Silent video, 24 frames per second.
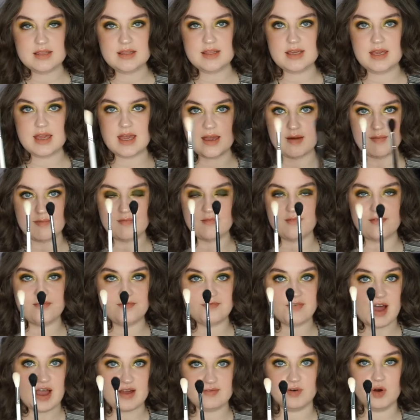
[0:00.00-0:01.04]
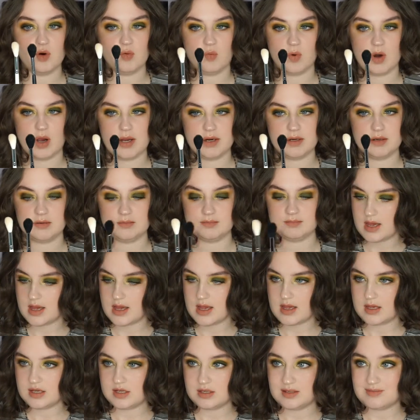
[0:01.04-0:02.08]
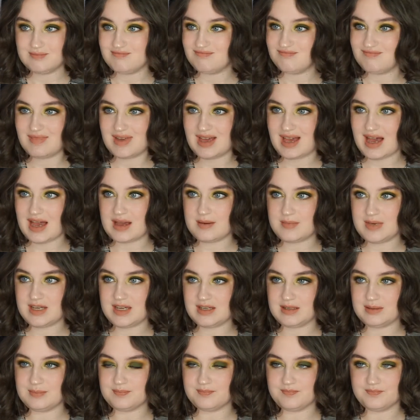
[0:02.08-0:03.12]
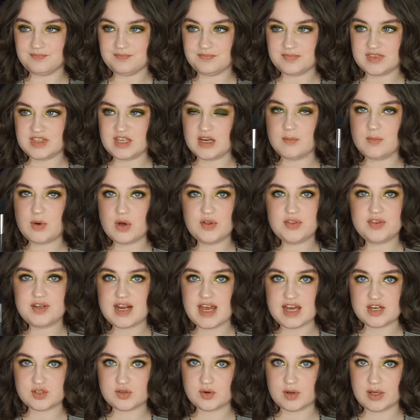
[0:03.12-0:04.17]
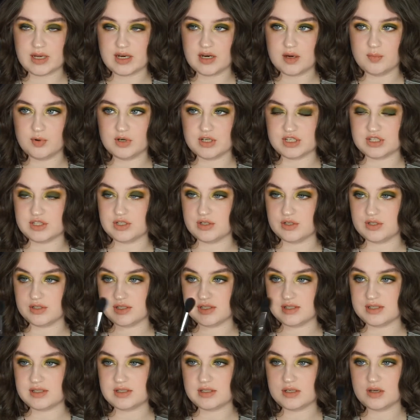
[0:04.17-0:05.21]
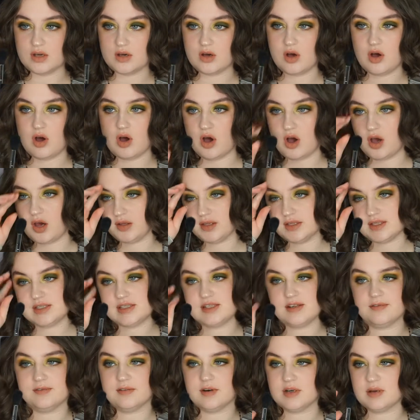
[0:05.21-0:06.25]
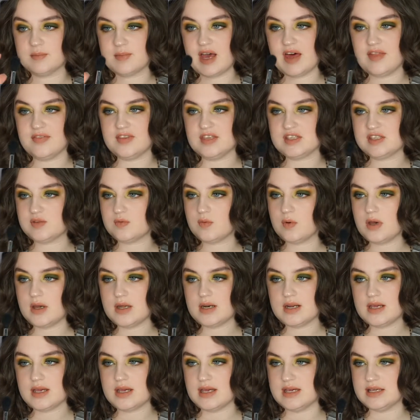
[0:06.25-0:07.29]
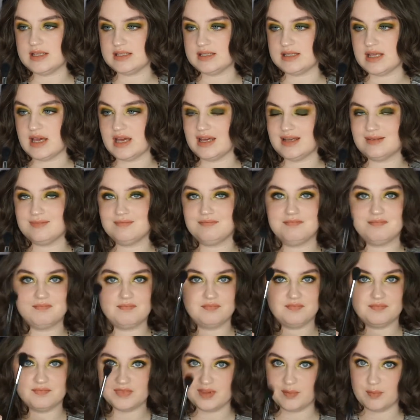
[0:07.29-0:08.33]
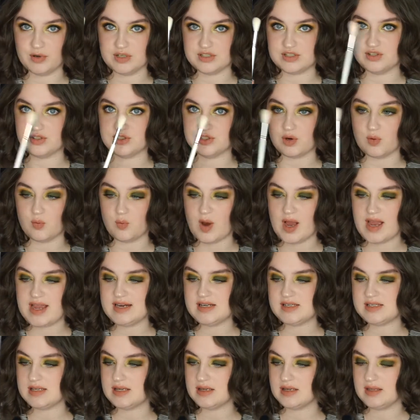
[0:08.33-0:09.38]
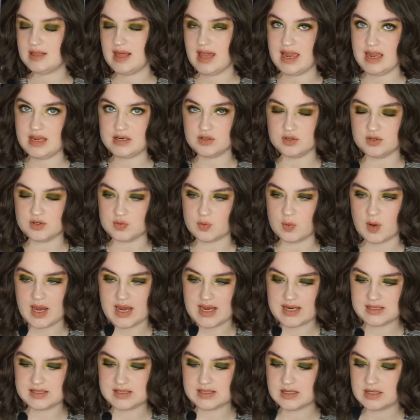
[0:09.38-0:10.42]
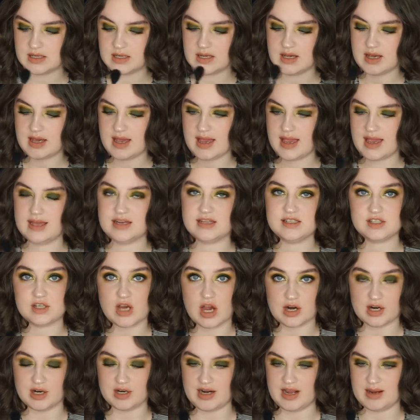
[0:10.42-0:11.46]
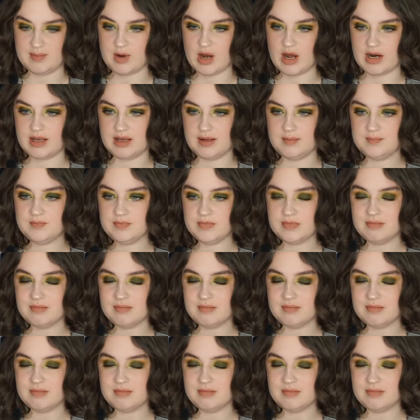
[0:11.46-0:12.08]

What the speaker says: the M501. I mean, they're both natural hair bristles. All that's different about this one is that the bristles are white, handle's white, and it's got her name on it.